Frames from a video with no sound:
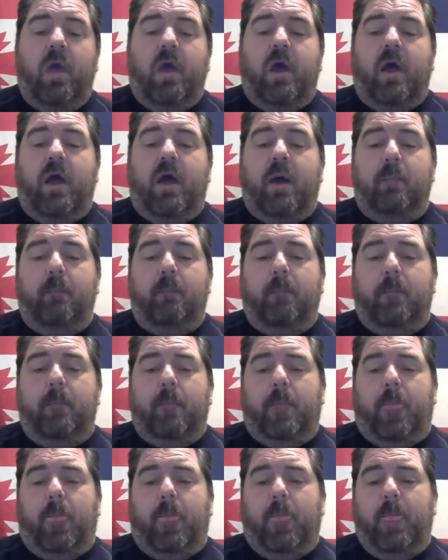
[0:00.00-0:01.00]
Um,
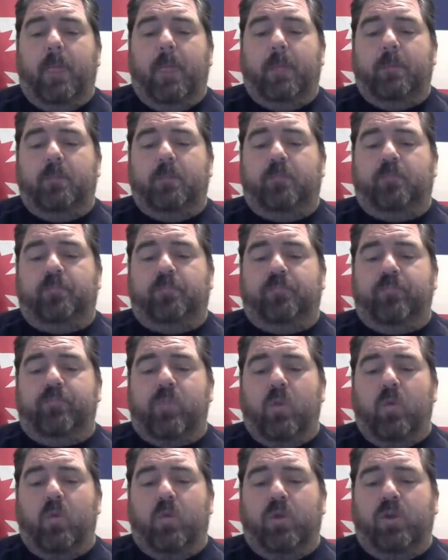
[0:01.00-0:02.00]

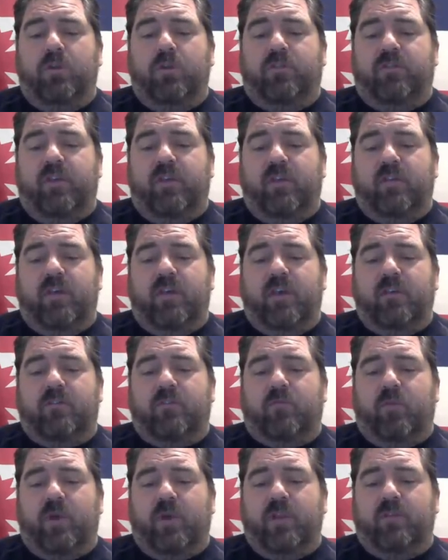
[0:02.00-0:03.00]
when you see
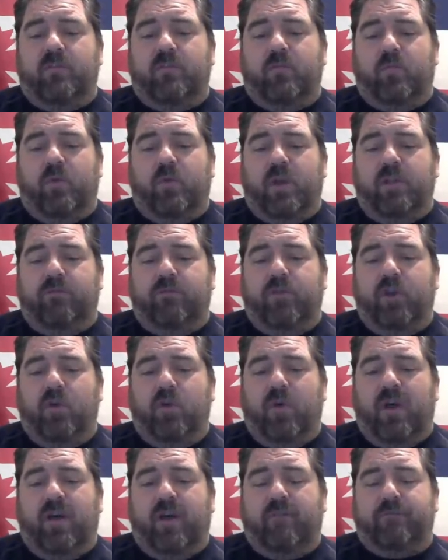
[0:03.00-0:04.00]
this, what is what if Hugh
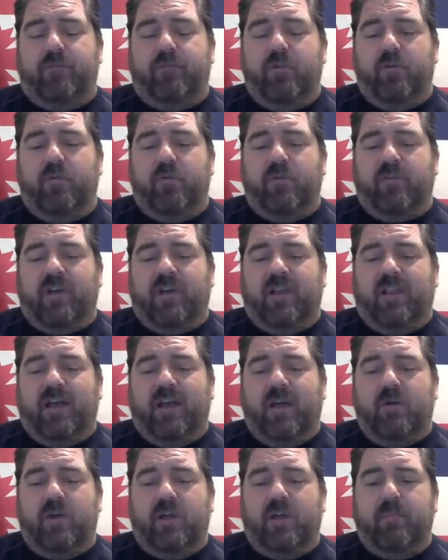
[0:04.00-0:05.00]
Hefner was a
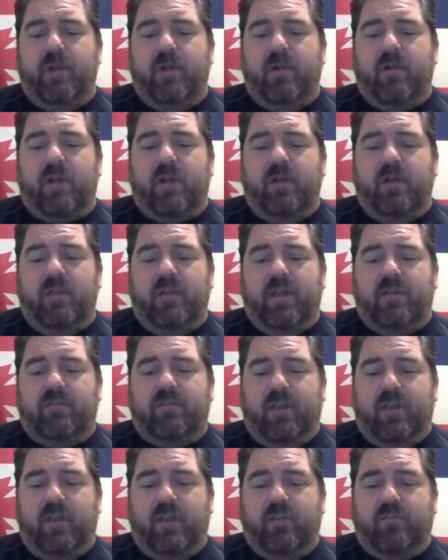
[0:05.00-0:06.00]
clown in America? That
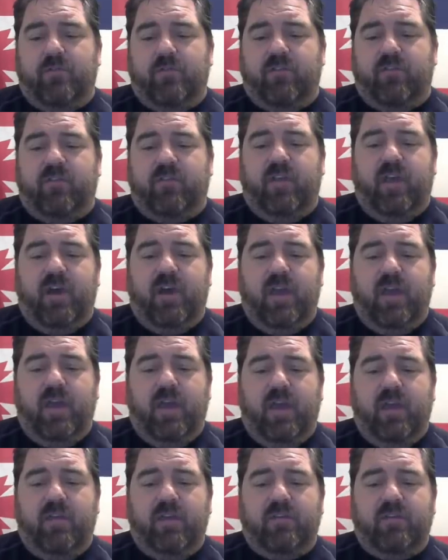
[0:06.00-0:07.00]
stands for
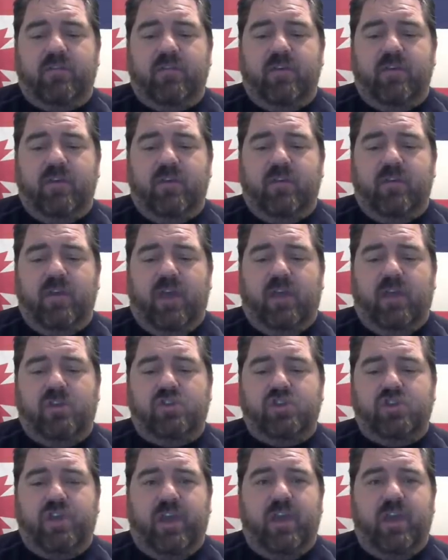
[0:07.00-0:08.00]
CIA. That's the
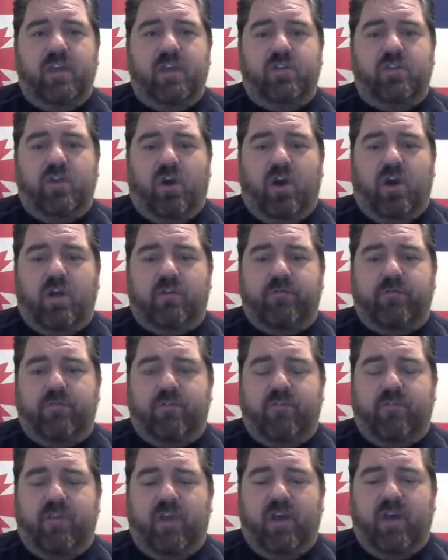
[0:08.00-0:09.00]
8chan talk for
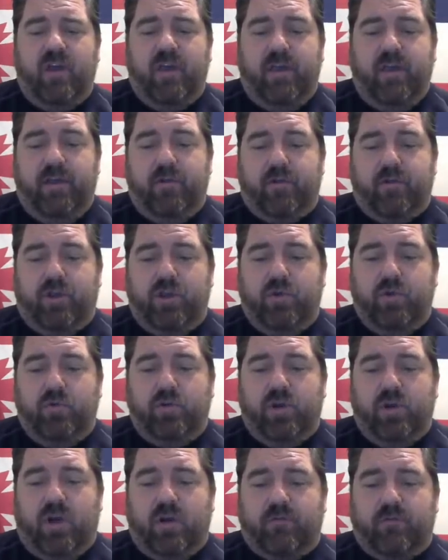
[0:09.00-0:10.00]
CIA or Q
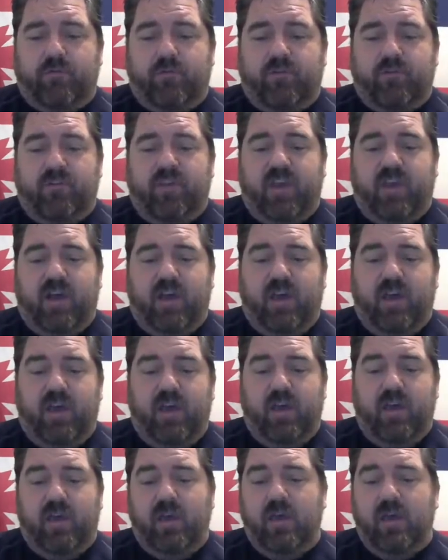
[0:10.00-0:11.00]
talk for
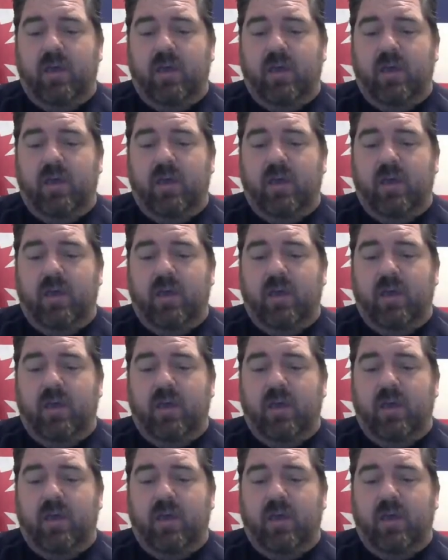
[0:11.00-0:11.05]
CIA.